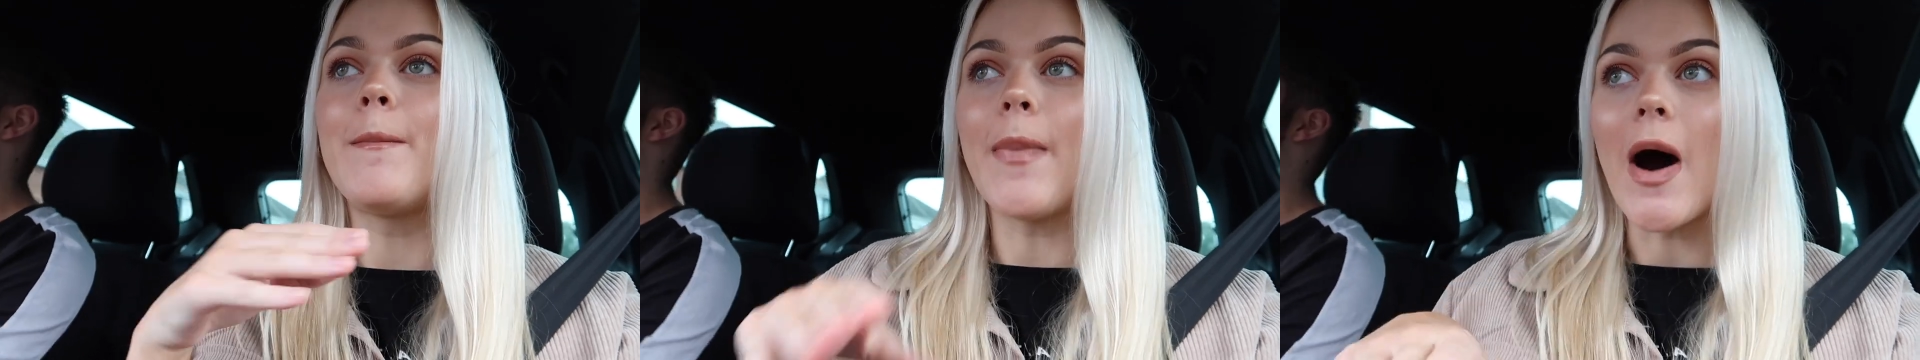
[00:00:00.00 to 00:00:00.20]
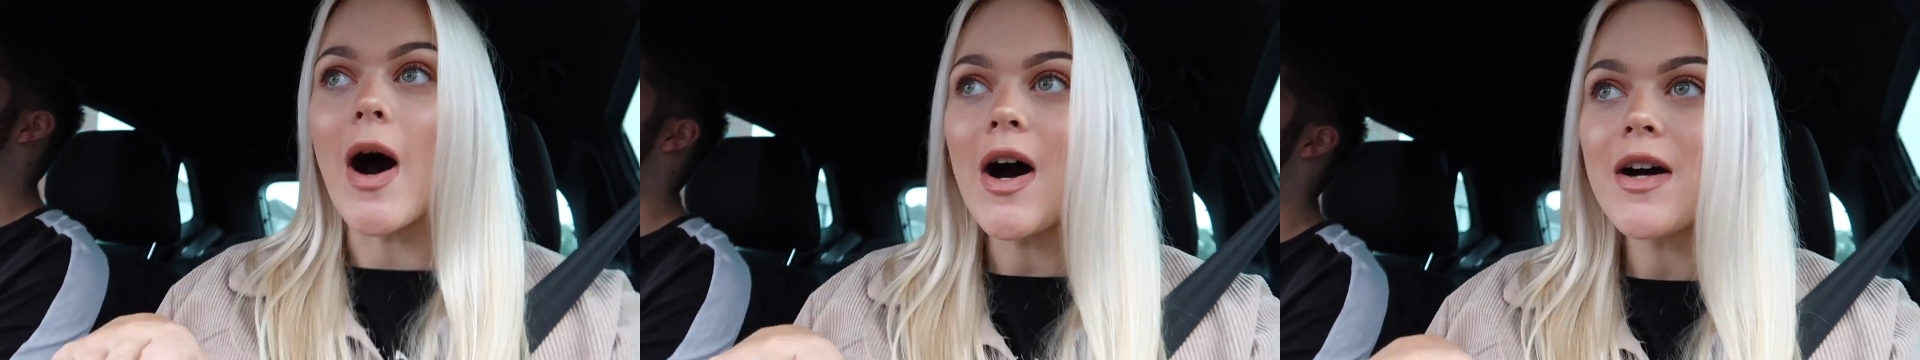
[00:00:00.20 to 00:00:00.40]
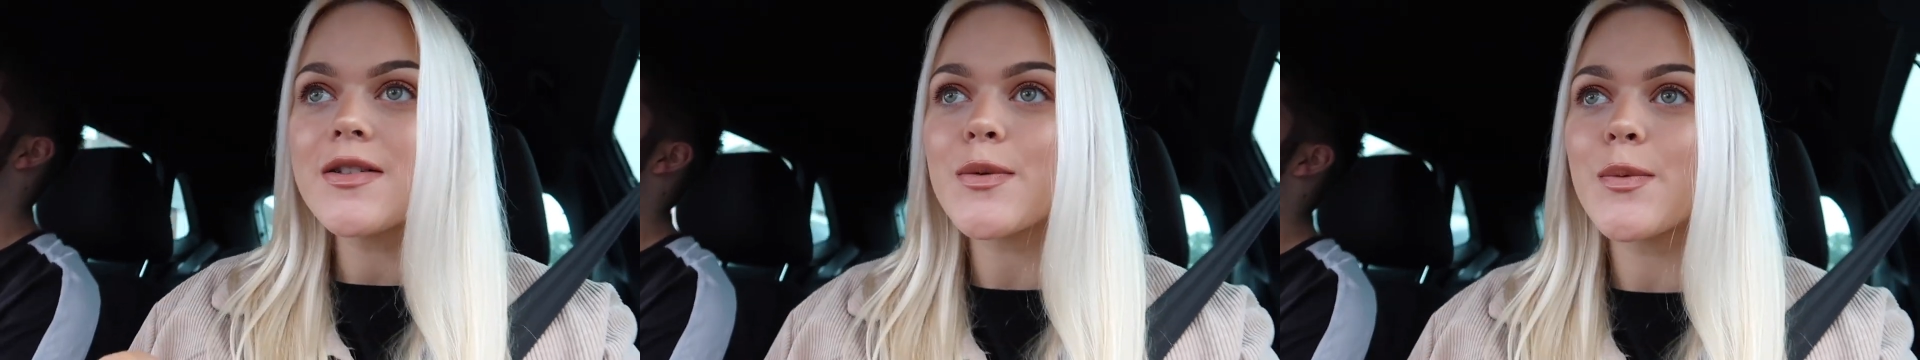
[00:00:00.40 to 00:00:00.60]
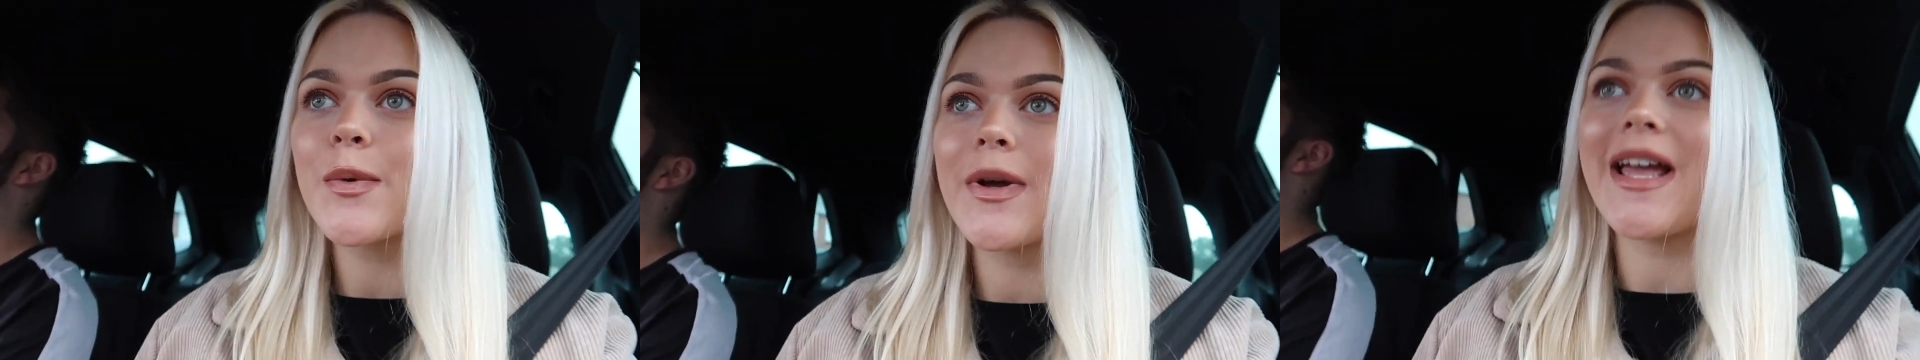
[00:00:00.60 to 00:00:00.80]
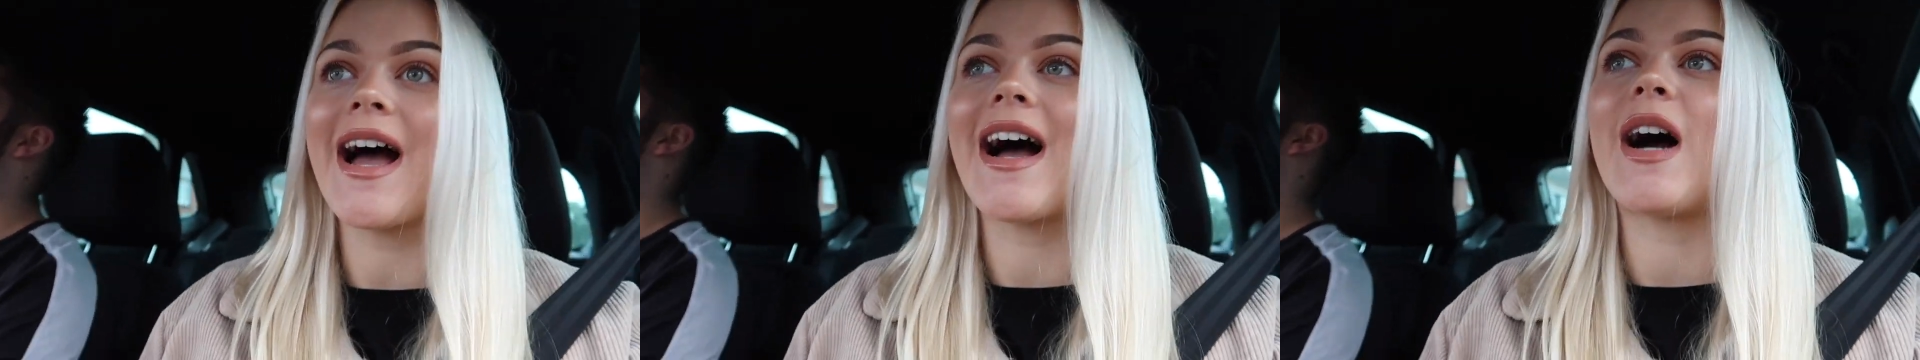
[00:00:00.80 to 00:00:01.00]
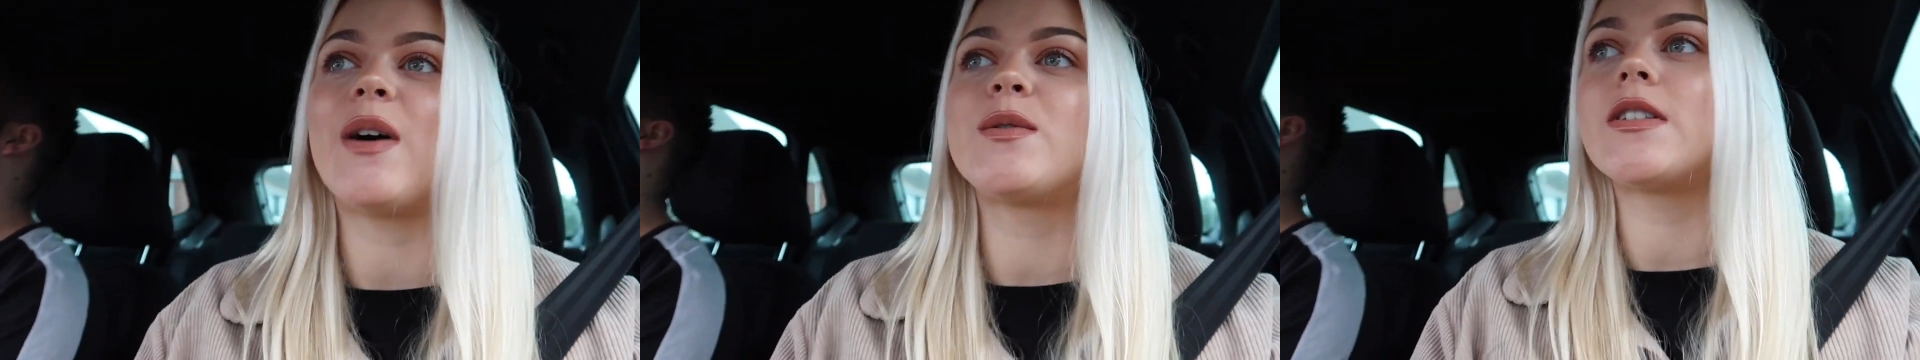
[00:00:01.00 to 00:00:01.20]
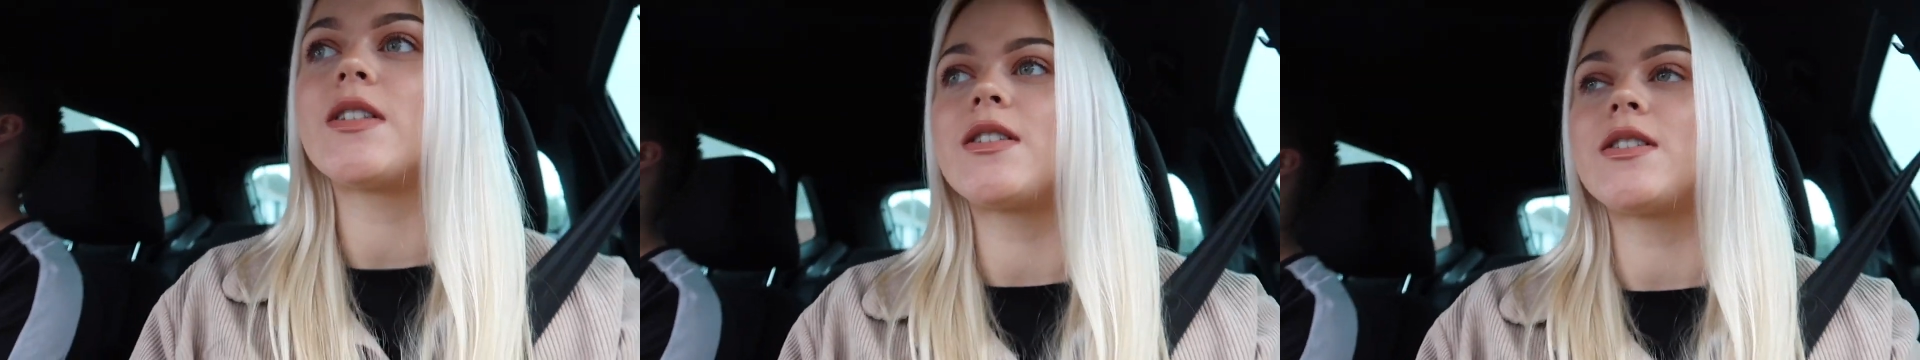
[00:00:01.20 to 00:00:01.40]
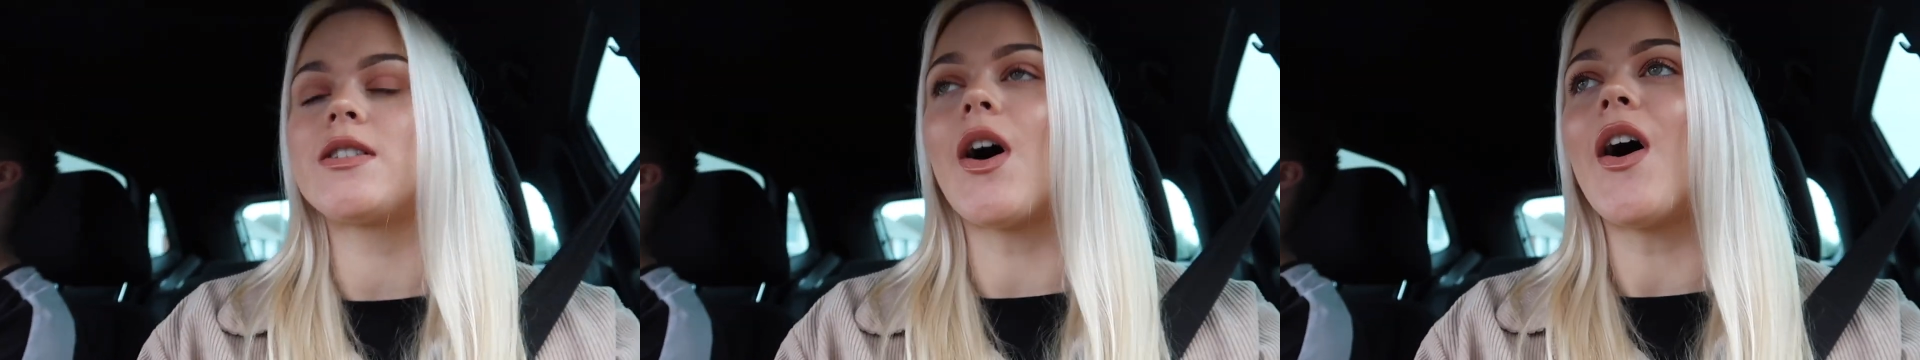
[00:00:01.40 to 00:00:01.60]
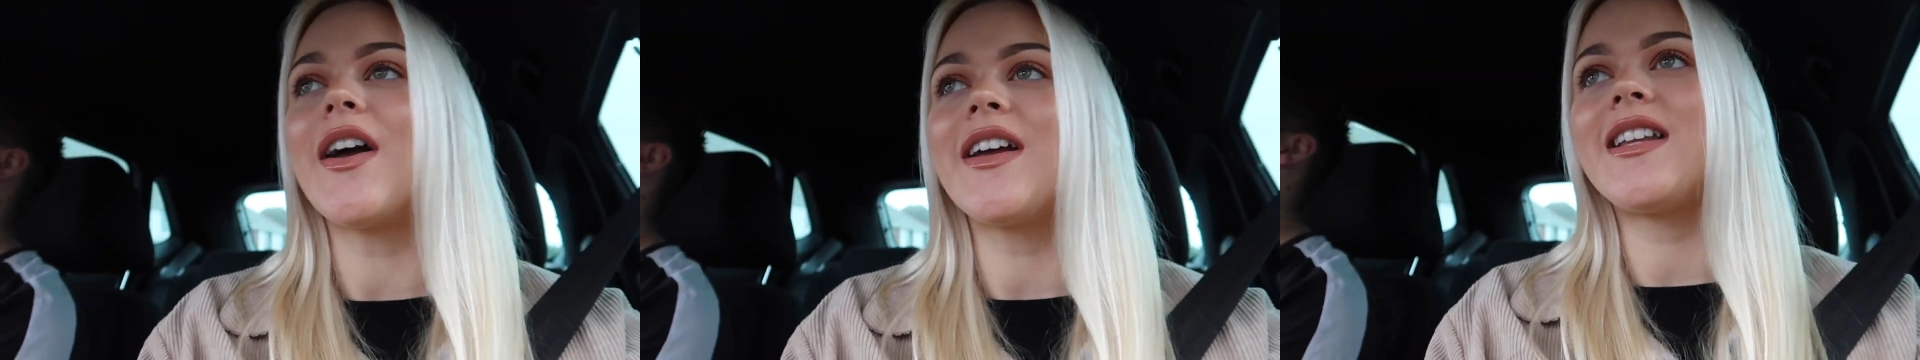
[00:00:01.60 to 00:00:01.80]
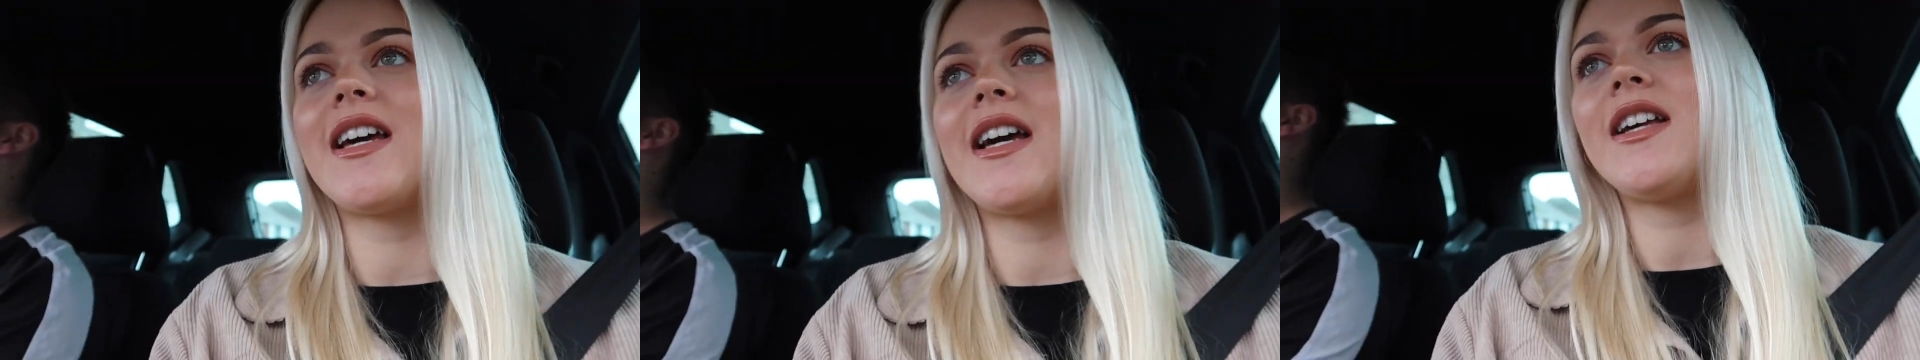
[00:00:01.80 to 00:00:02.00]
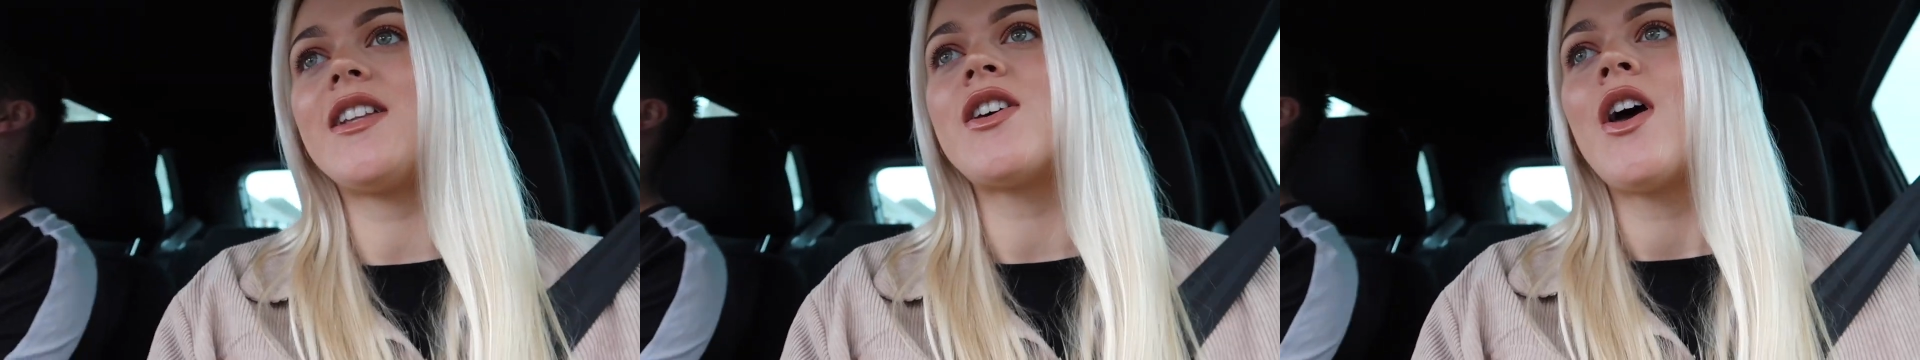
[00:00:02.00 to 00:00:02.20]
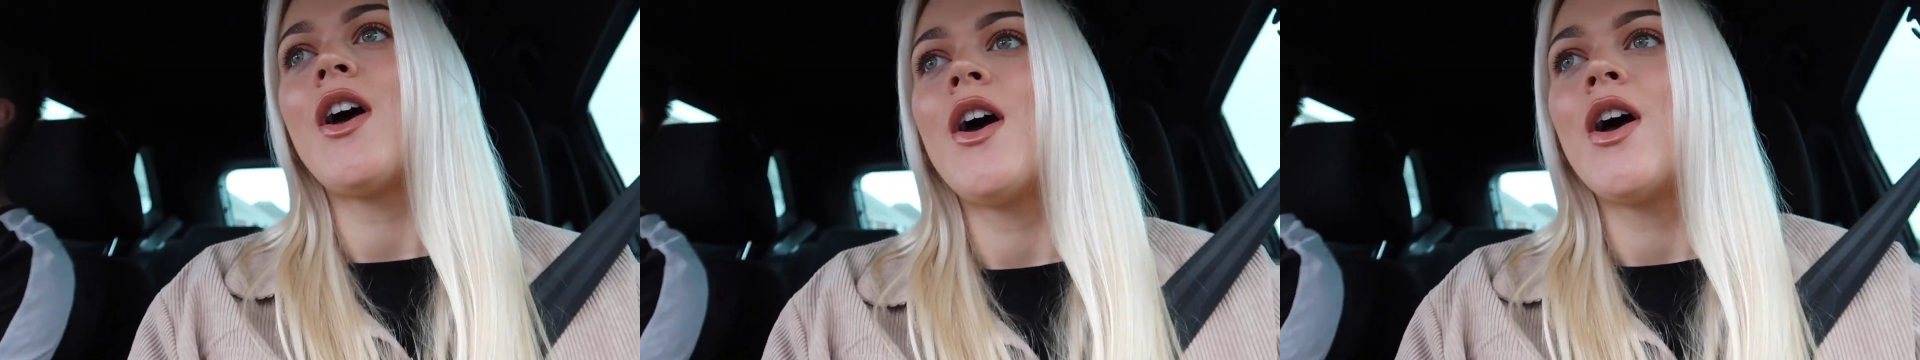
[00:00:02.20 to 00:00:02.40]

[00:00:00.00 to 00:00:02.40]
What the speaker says: but we have decided